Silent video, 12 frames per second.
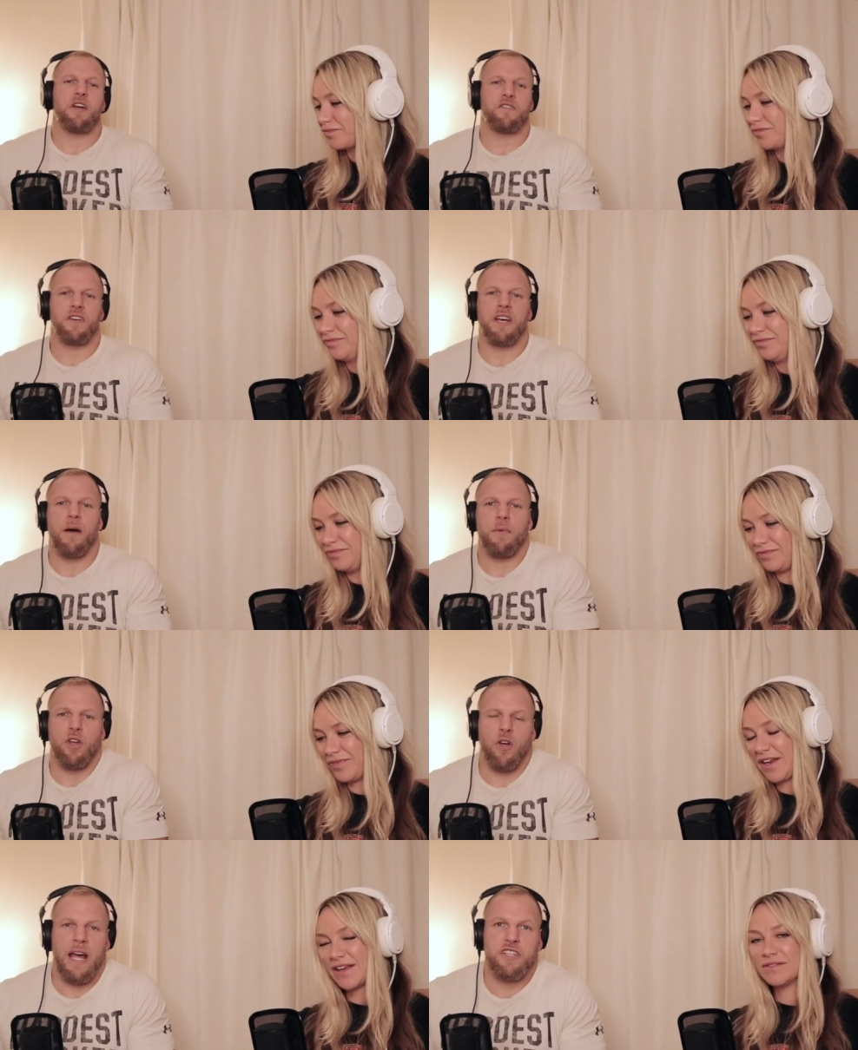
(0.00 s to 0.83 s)
Speaker 1: much for
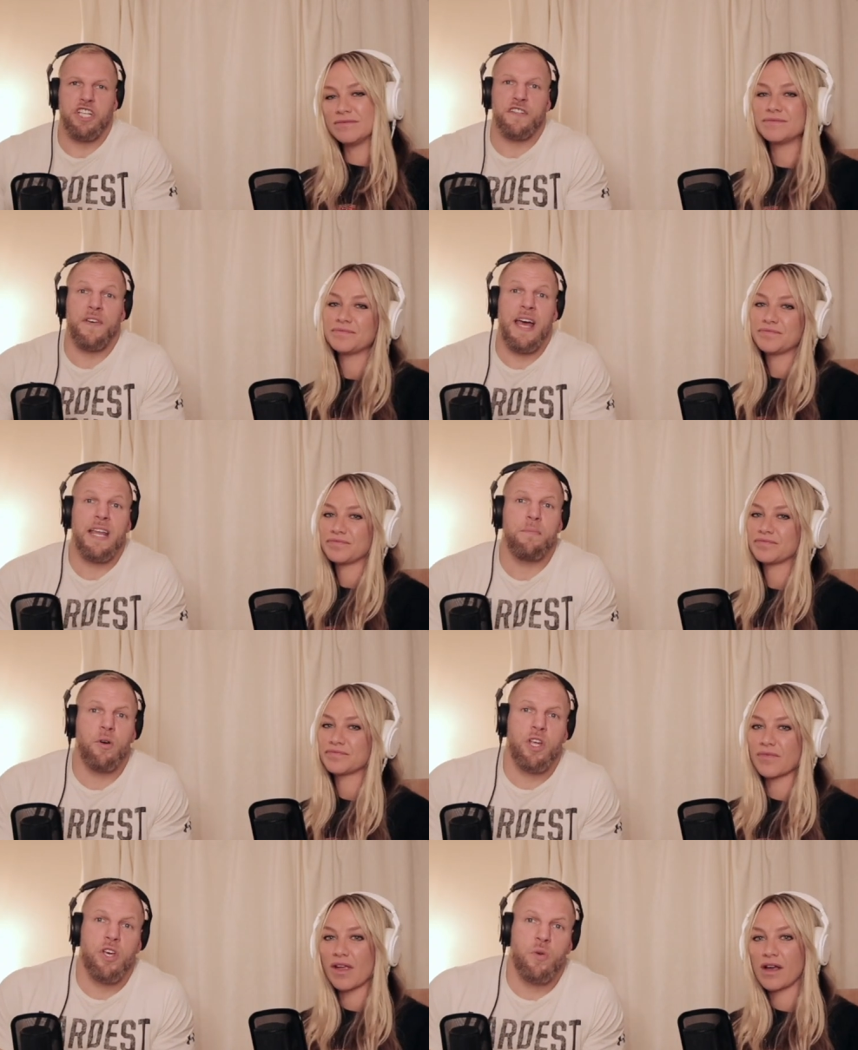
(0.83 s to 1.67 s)
coming on. And just for
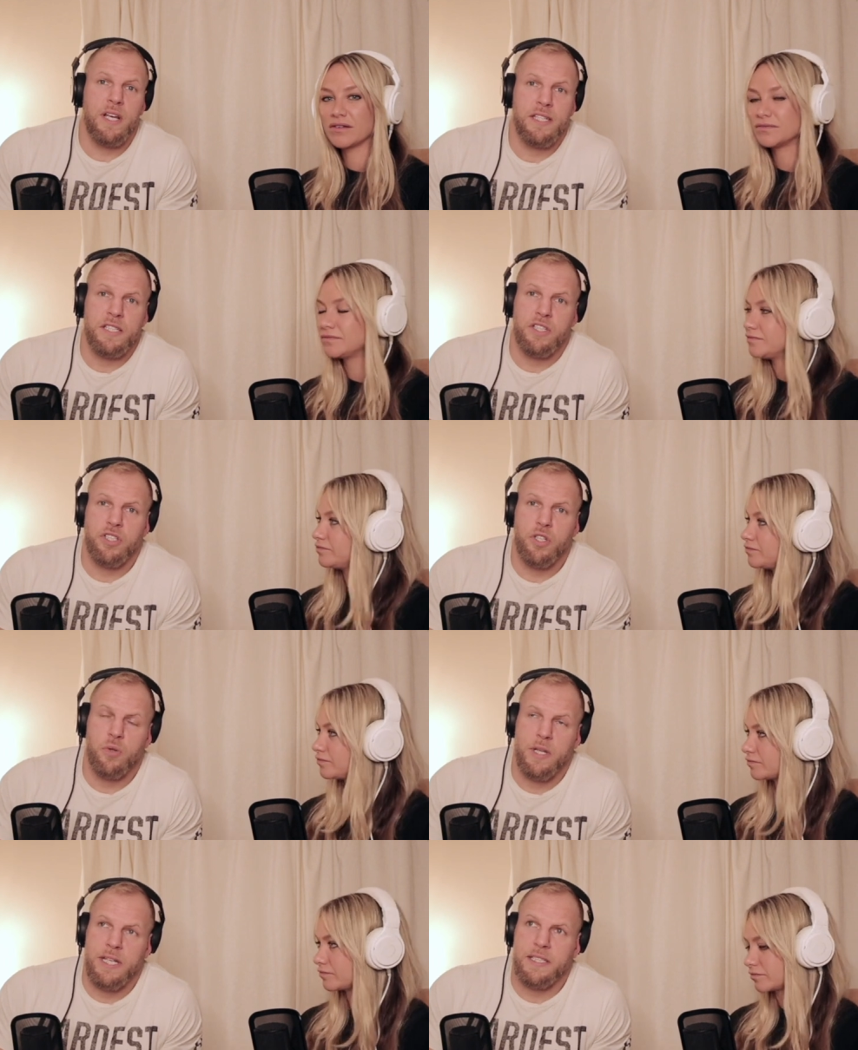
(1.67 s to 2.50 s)
anybody who listens
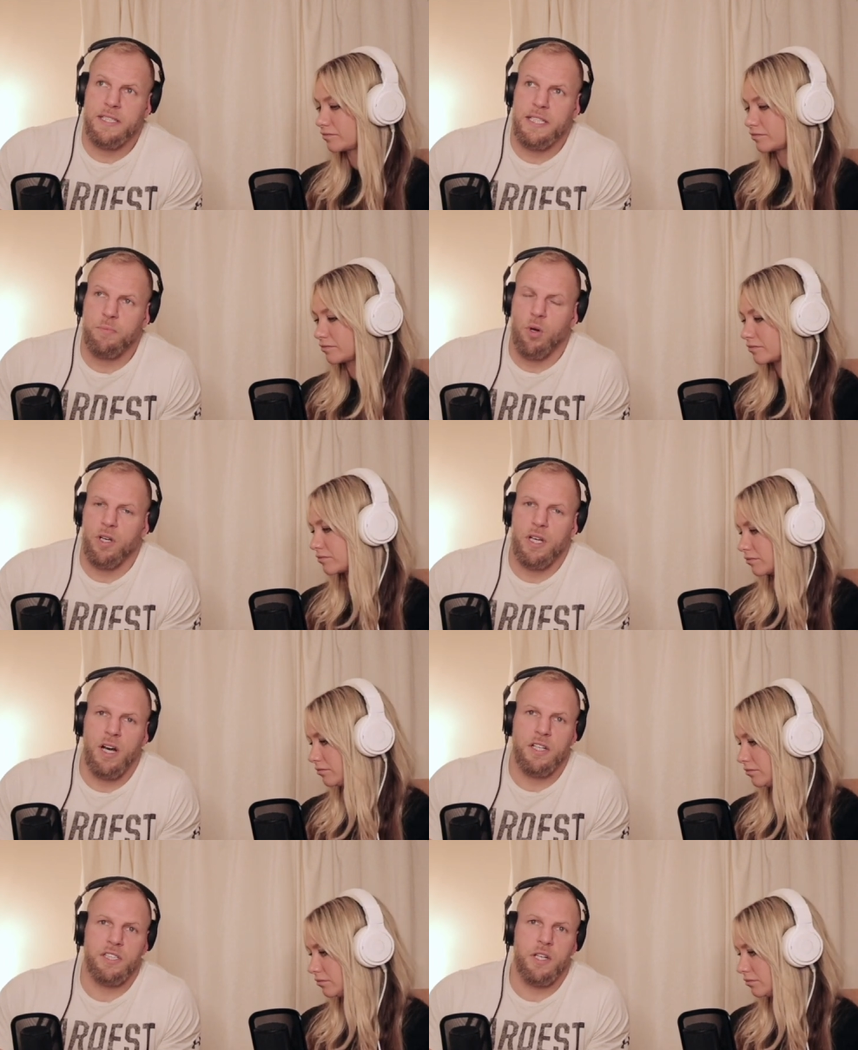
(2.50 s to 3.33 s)
to this this
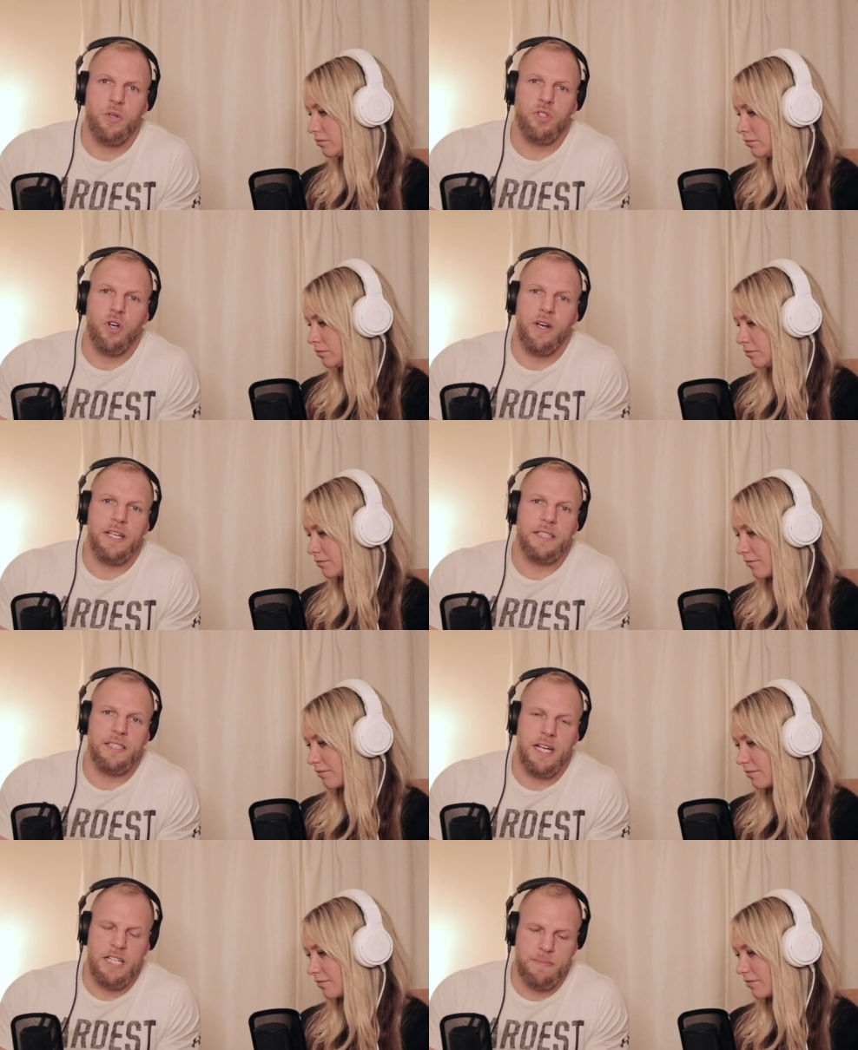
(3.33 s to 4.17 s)
podcast who's got any
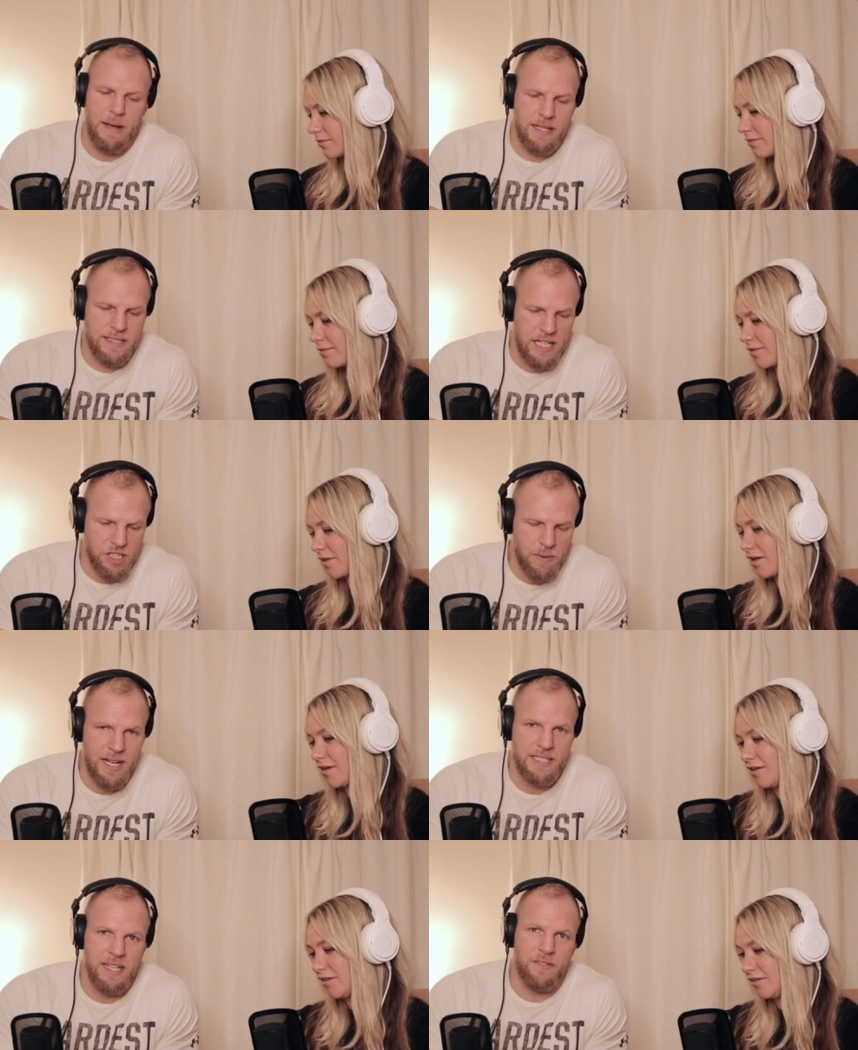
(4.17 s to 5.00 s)
concerns about
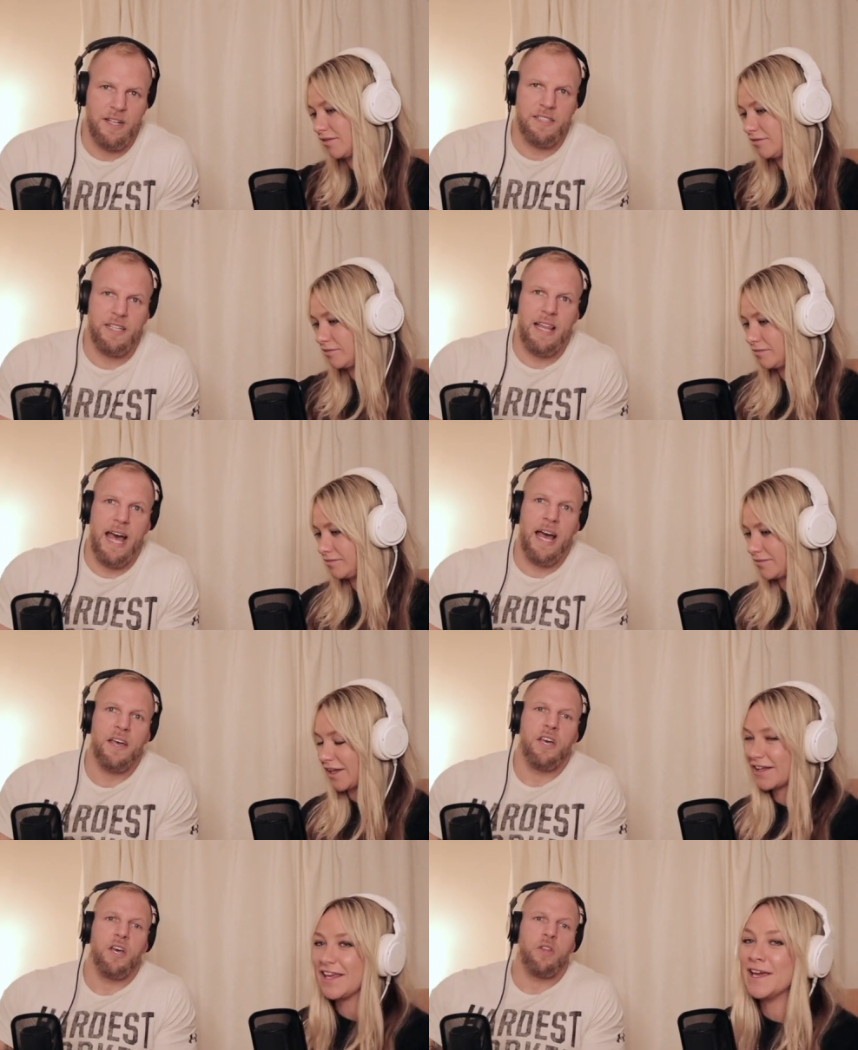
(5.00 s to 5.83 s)
sexuality and everything else like
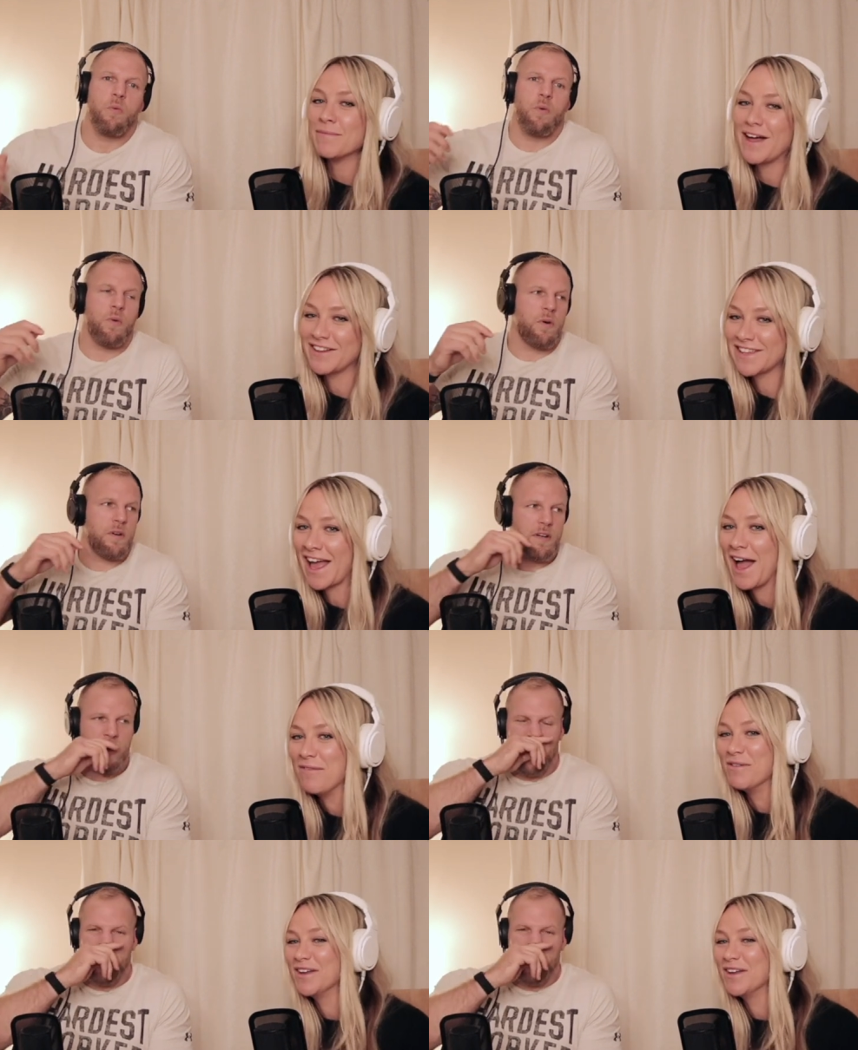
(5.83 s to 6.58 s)
that,
Speaker 2: email Sam.